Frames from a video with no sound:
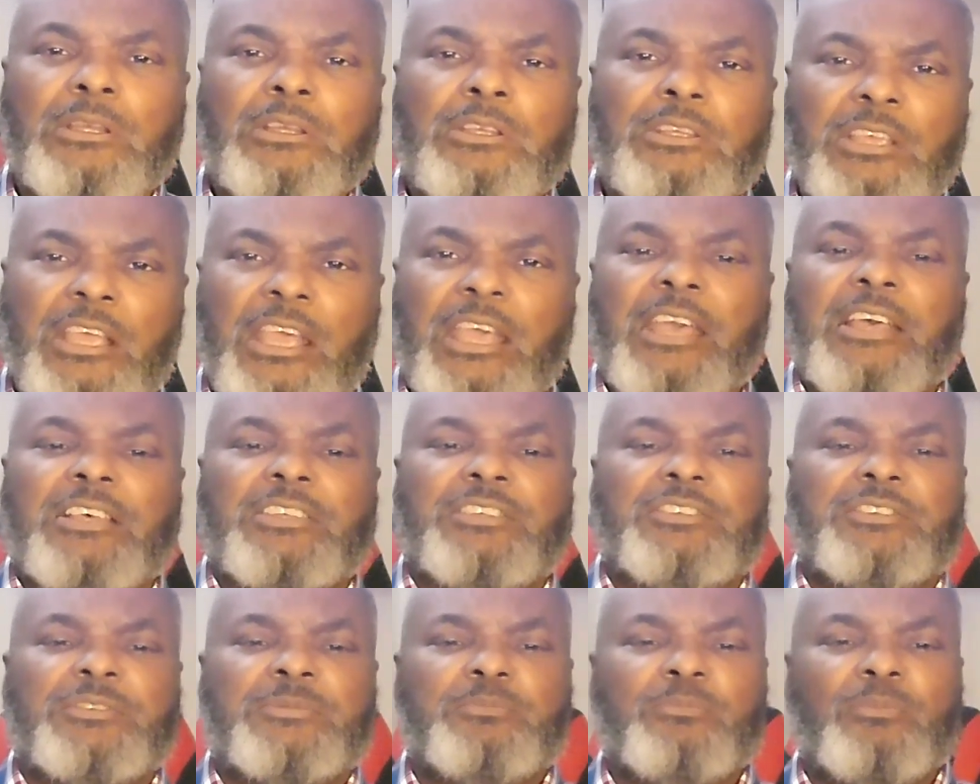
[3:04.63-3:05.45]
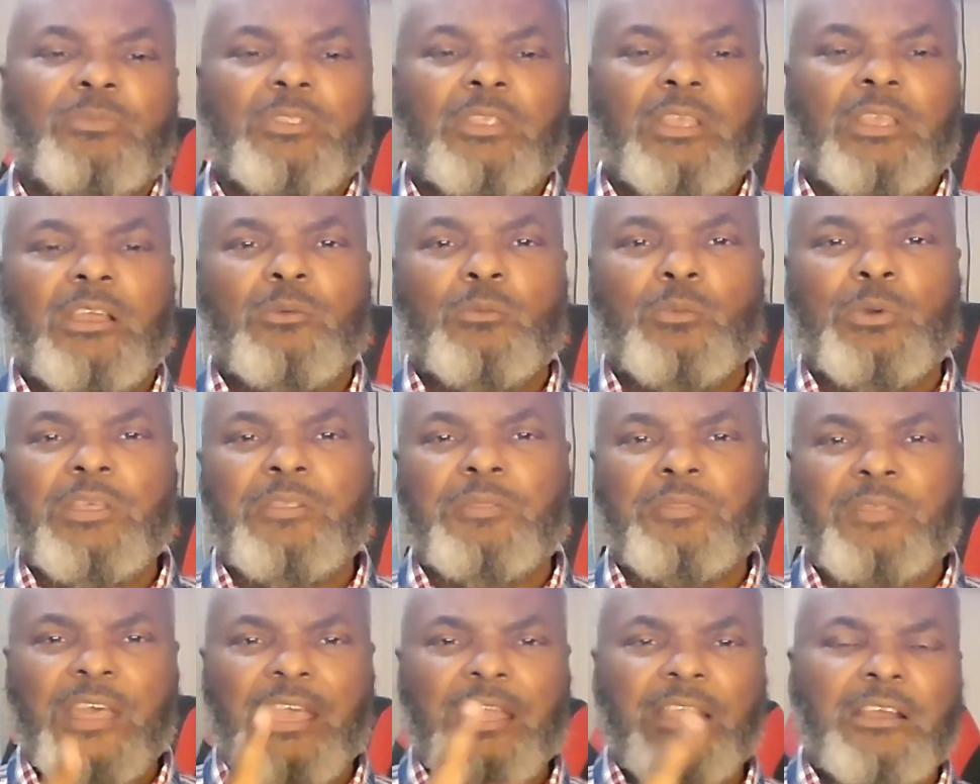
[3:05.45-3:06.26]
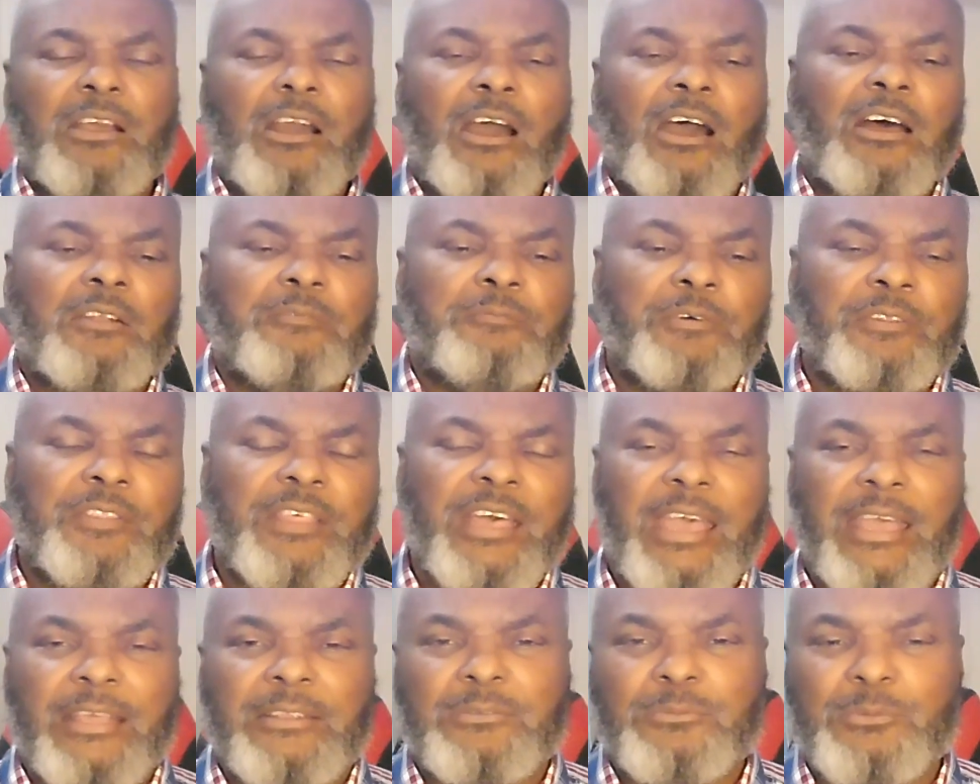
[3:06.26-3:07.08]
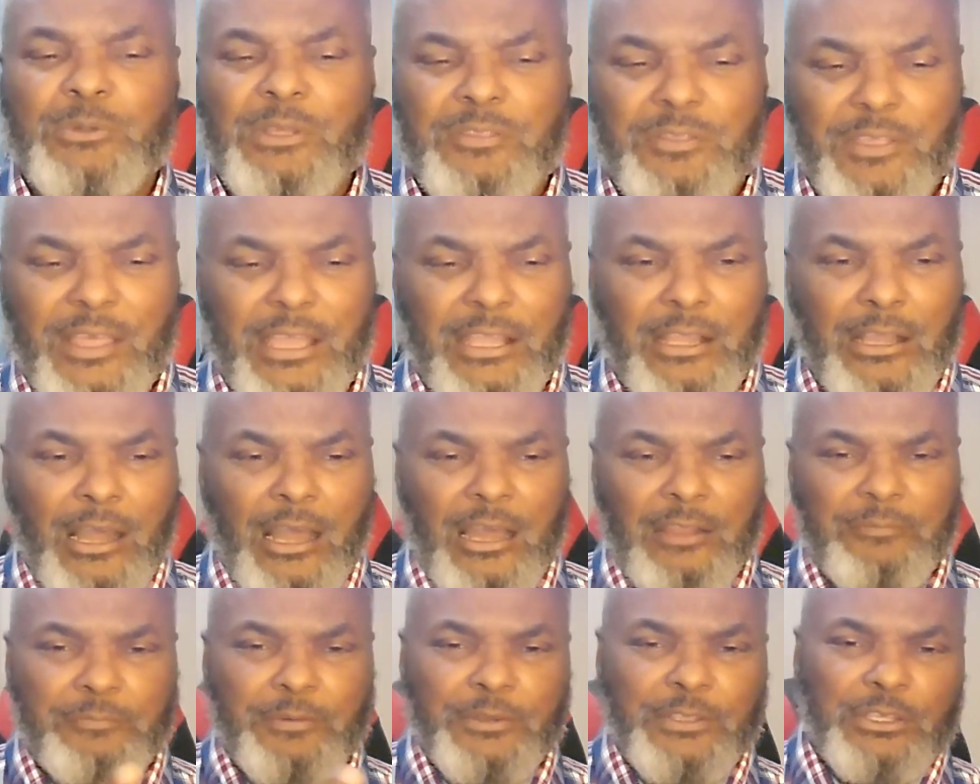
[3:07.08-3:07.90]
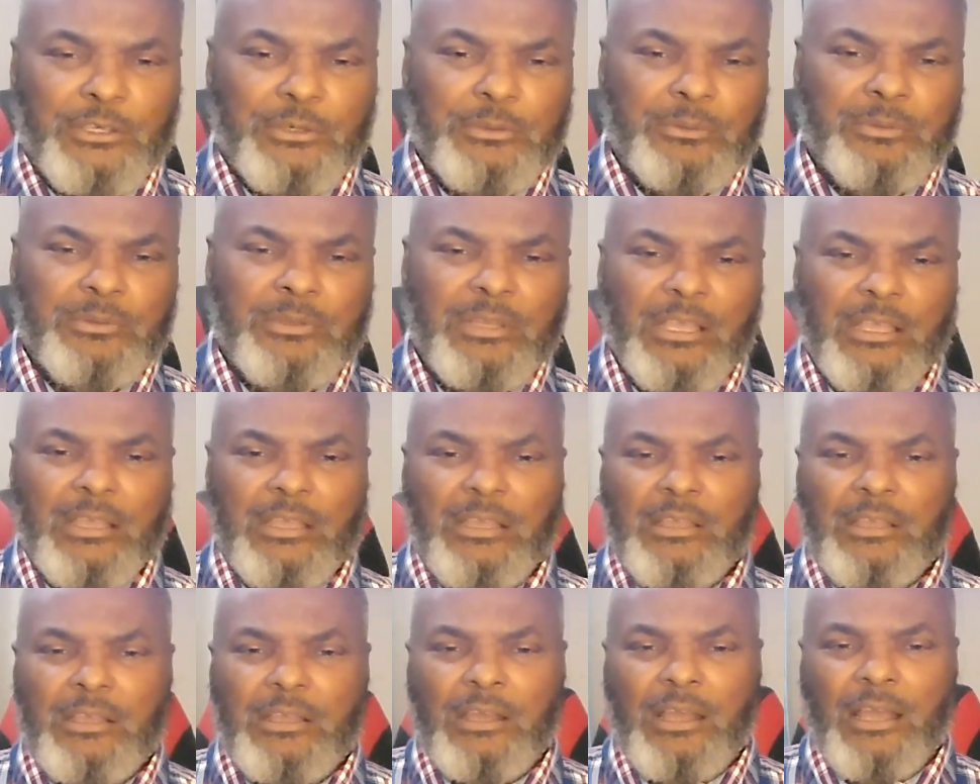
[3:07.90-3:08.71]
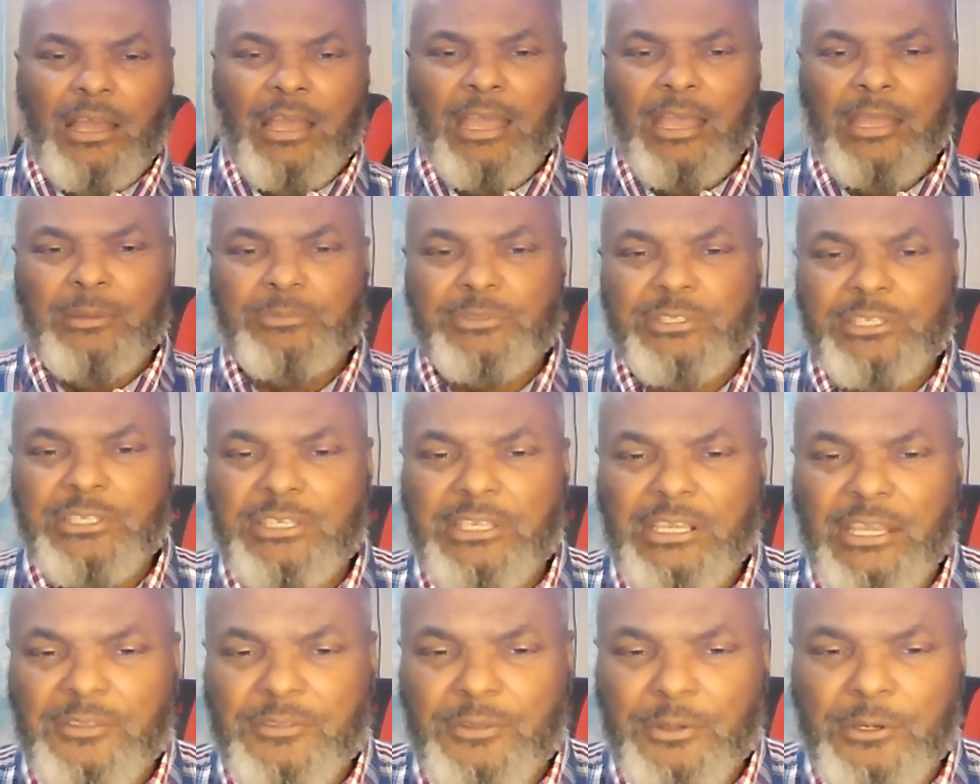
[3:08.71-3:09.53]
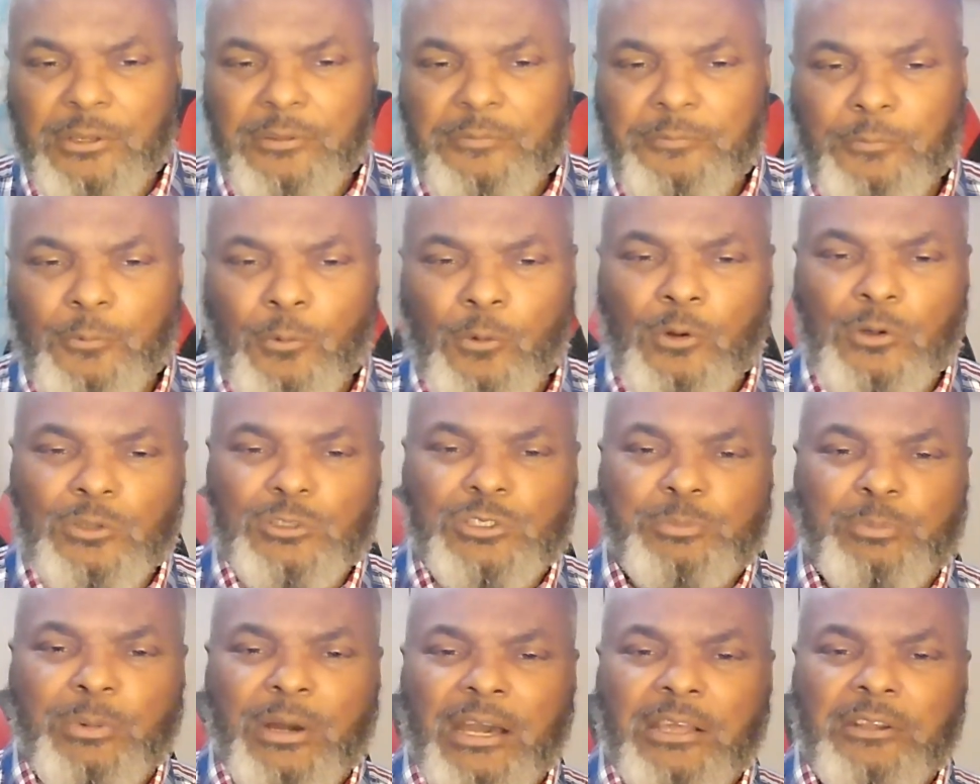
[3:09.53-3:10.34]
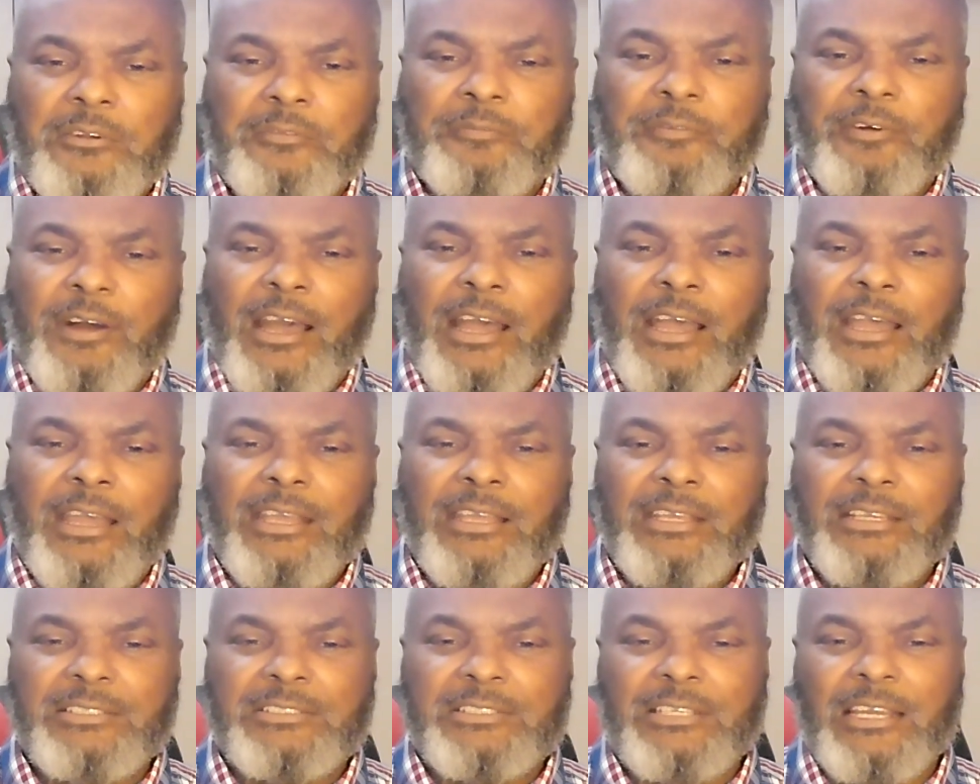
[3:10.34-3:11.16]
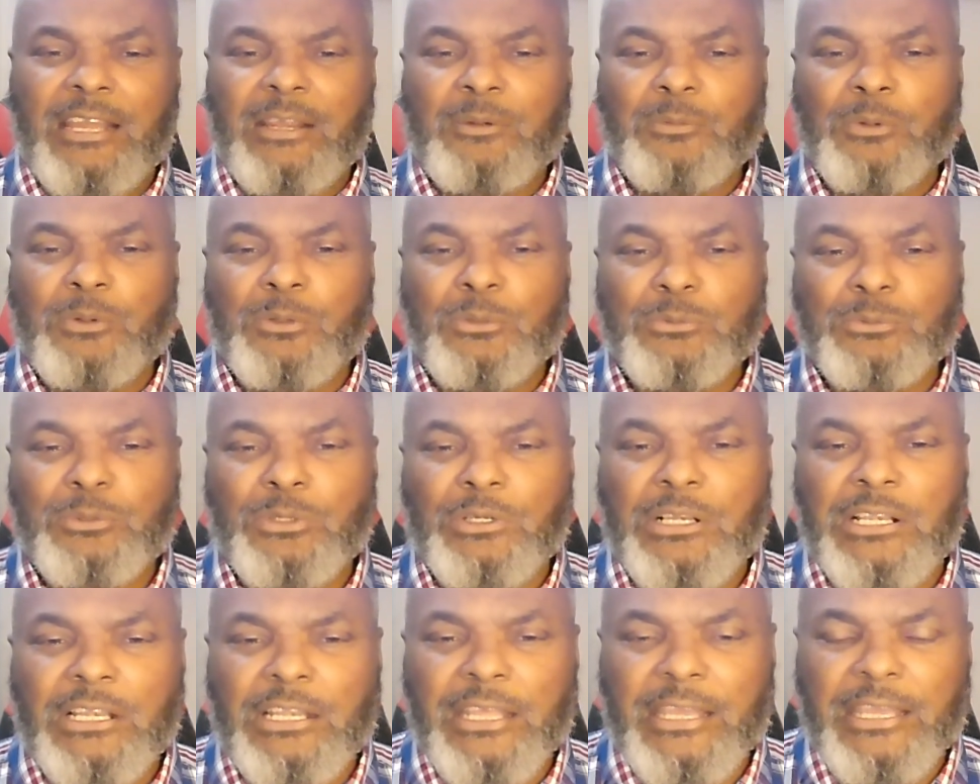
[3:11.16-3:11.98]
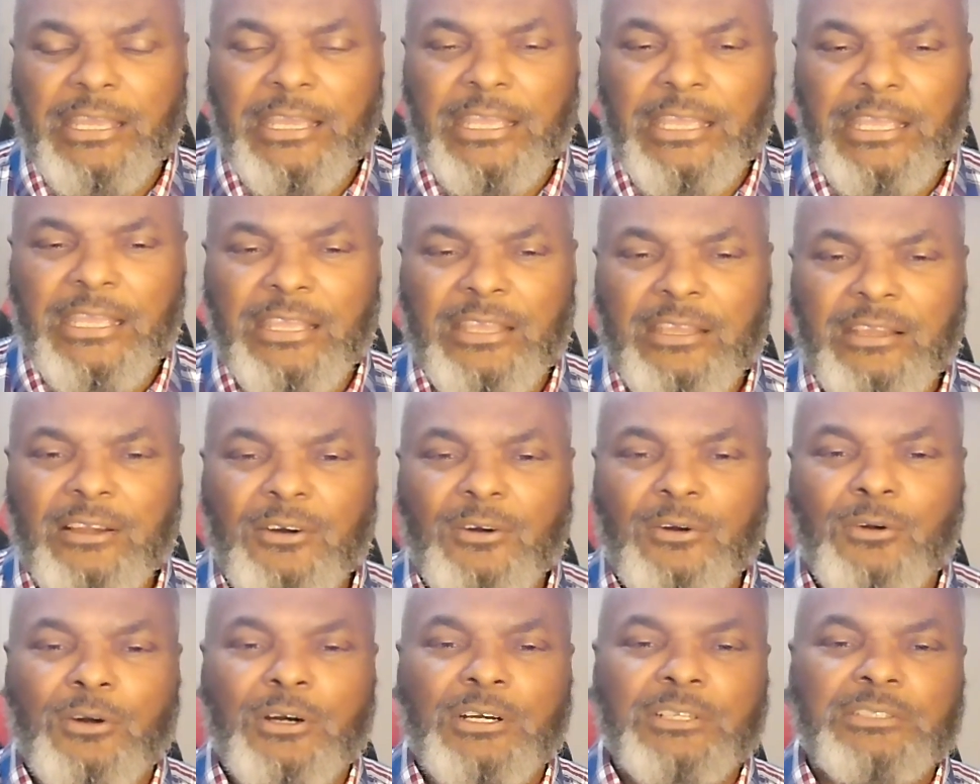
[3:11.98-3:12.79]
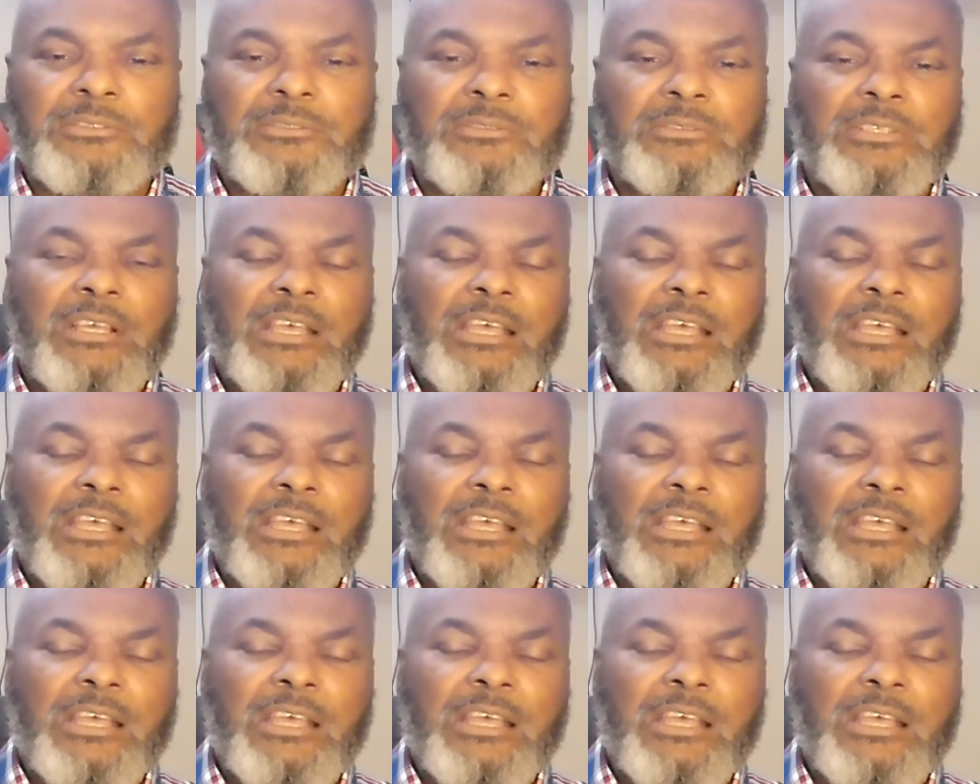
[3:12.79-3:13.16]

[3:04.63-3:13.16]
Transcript: Yes, and we thank God for that. We thank God for you. I'm TK34 on Spotify, Tyrone Clay on